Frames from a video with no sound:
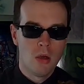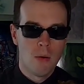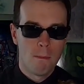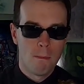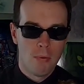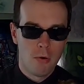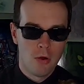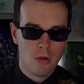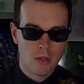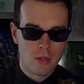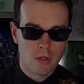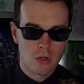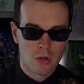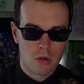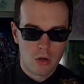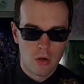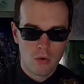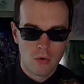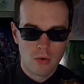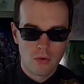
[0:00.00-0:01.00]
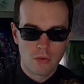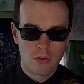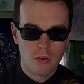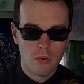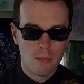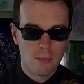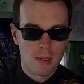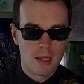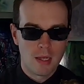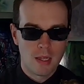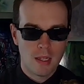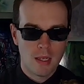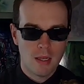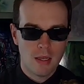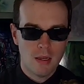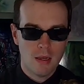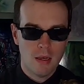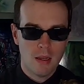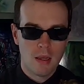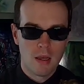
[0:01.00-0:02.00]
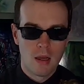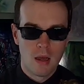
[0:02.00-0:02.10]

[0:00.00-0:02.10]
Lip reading: put your Odin 2 Mini in,